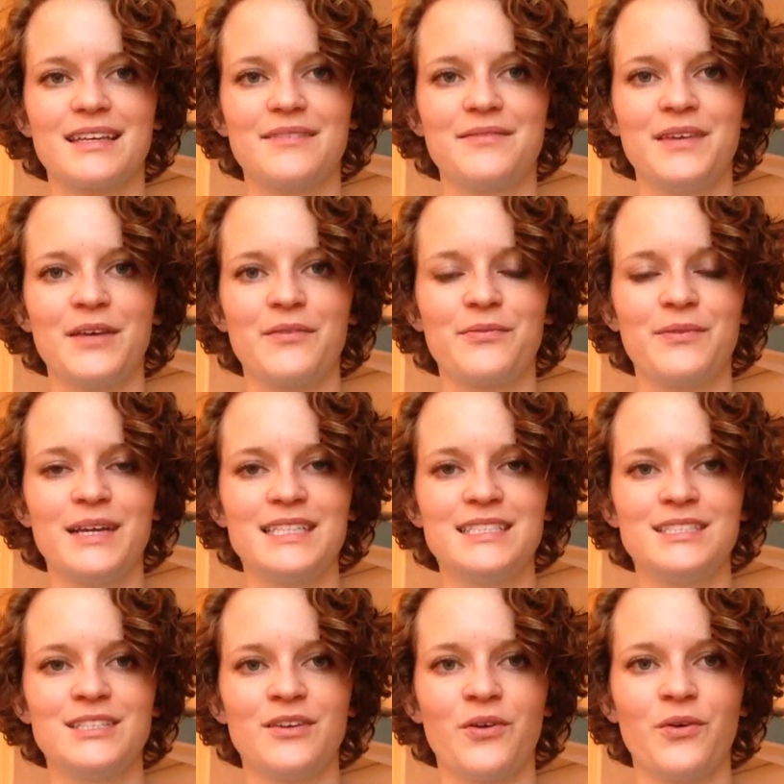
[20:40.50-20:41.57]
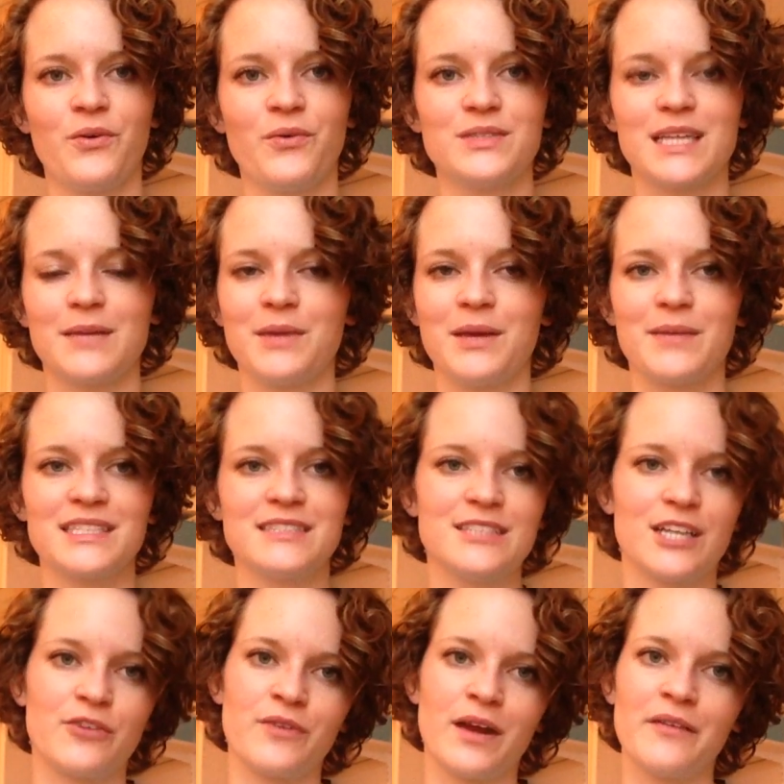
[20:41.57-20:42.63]
feel free to send me a message
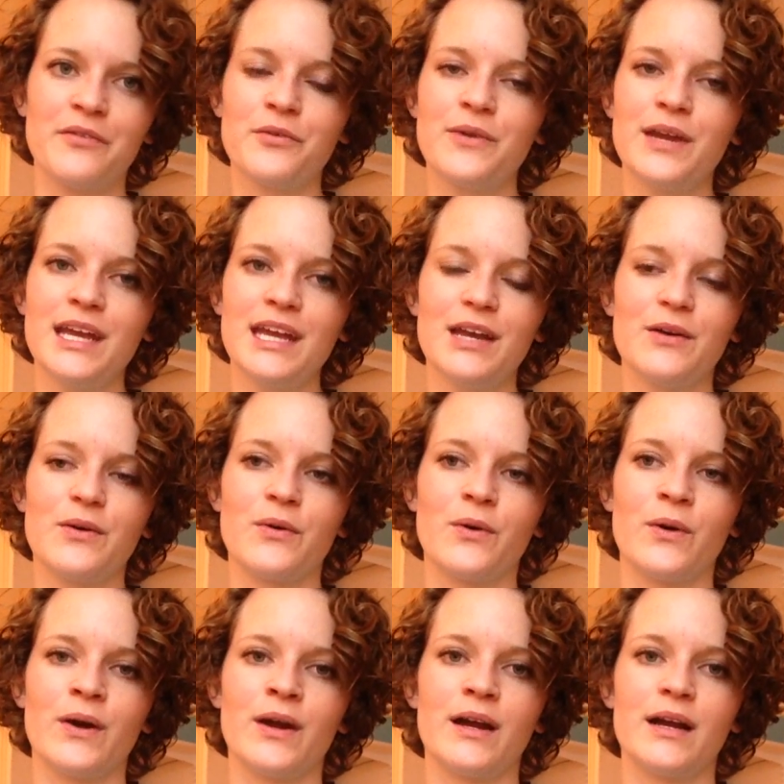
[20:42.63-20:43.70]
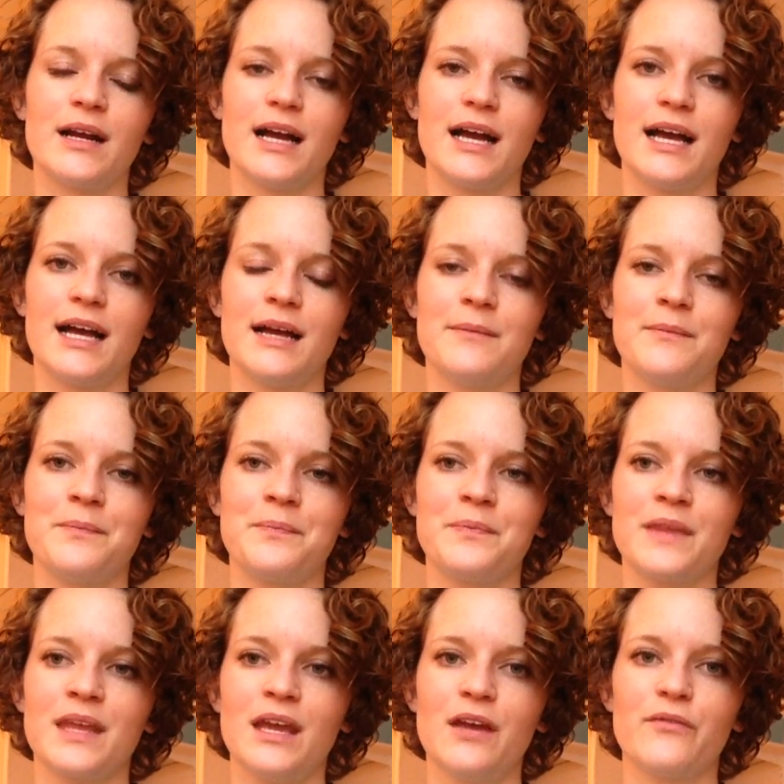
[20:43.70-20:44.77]
on Ravelry or
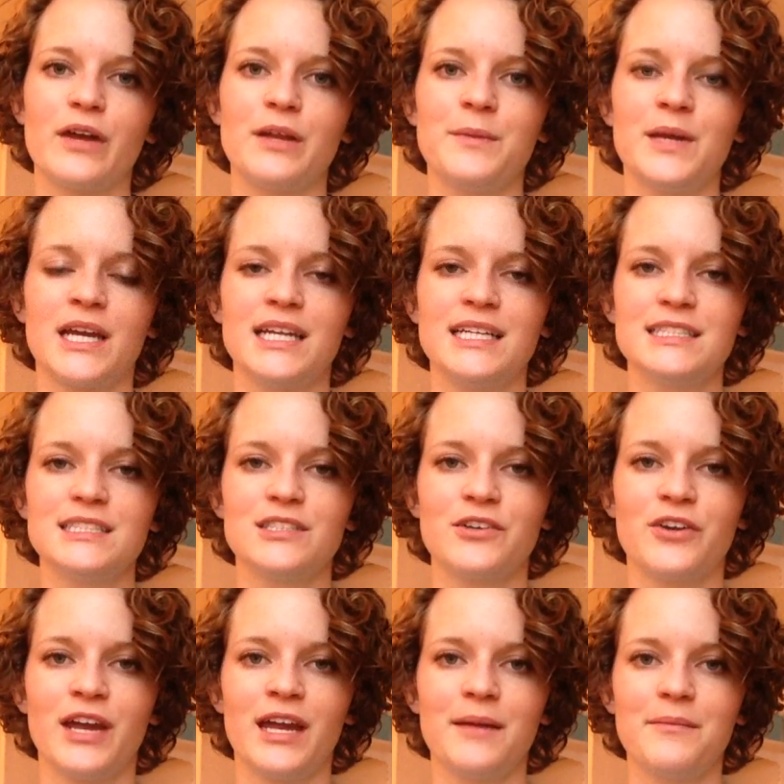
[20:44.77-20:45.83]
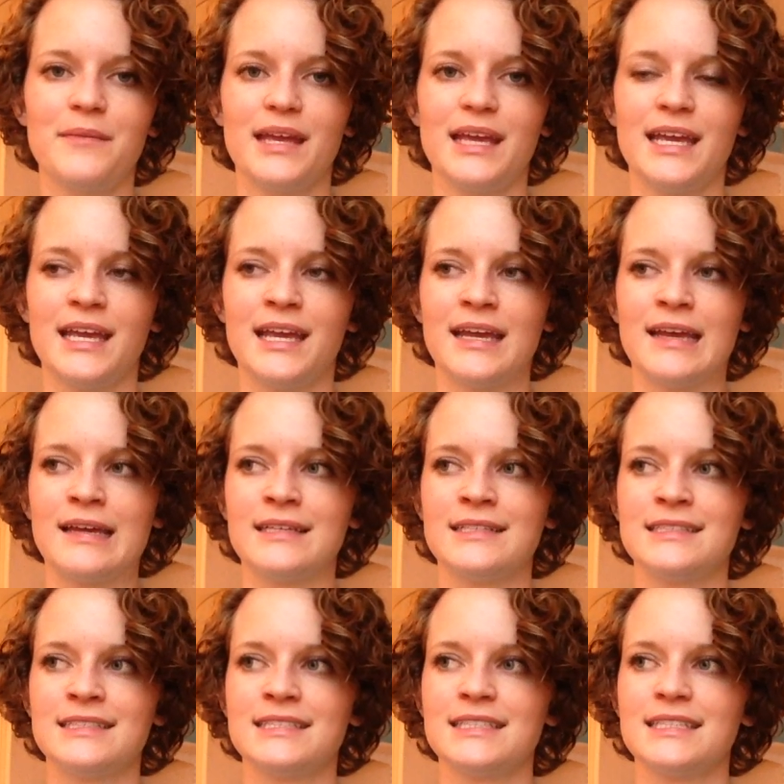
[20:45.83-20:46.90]
friend me on Instagram,
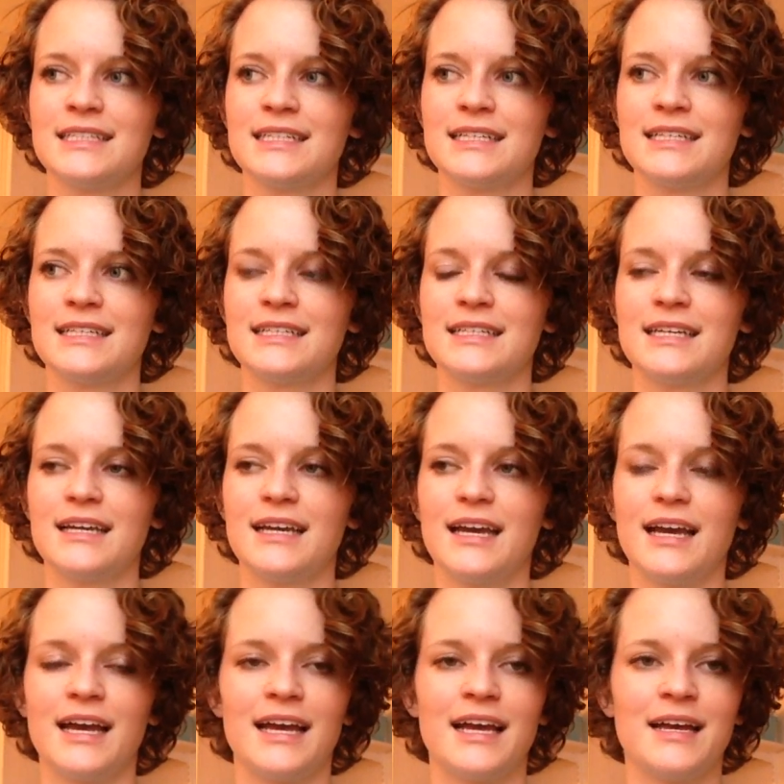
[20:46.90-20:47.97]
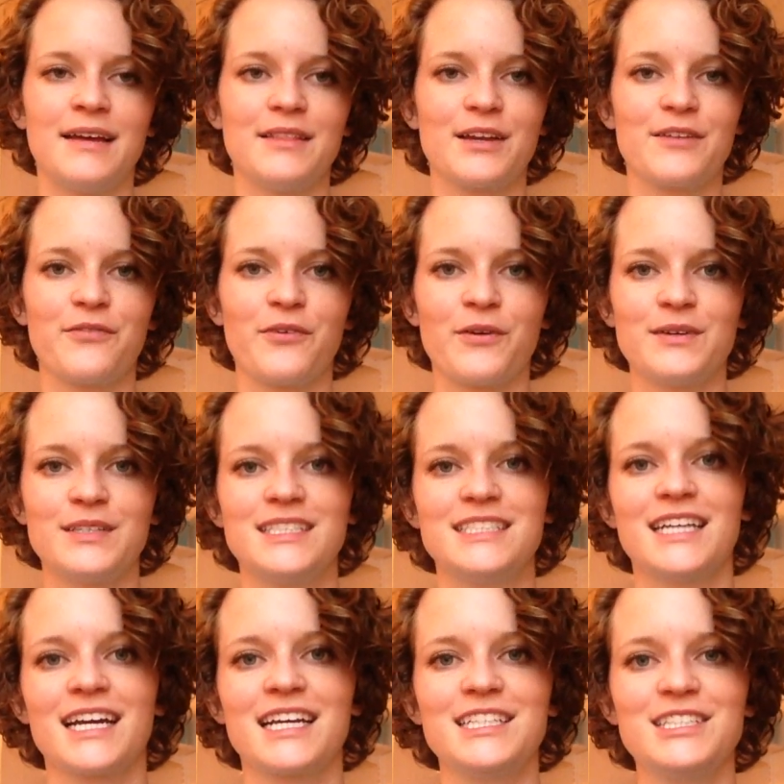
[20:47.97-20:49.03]
and look forward to
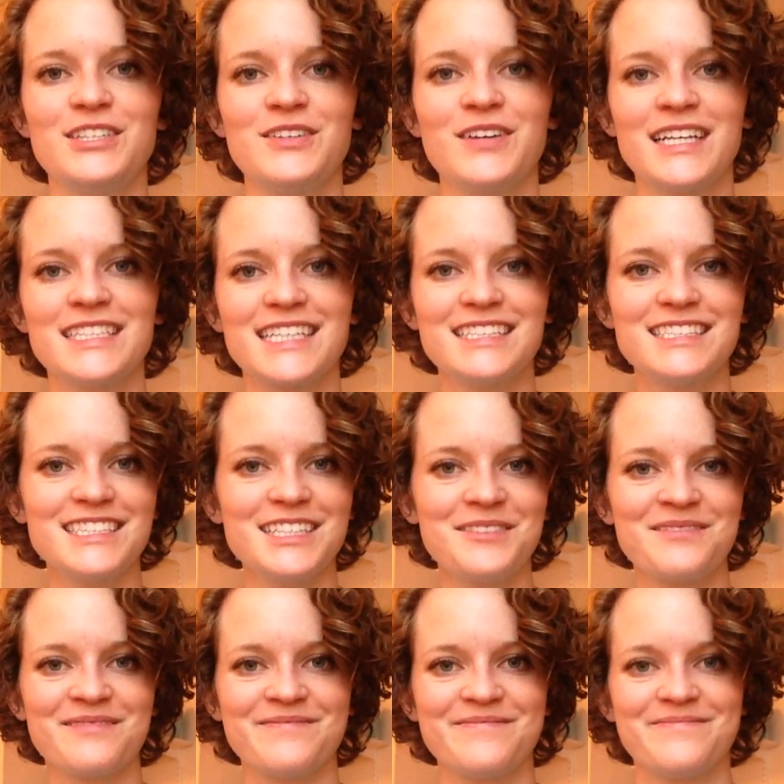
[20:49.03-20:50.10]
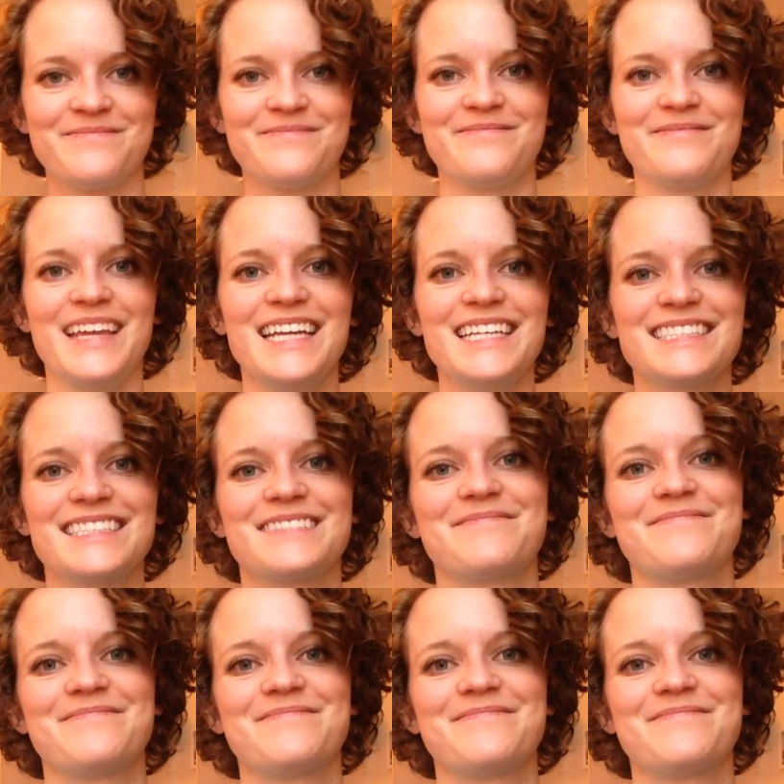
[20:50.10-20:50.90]
talking to you guys again soon. Thanks!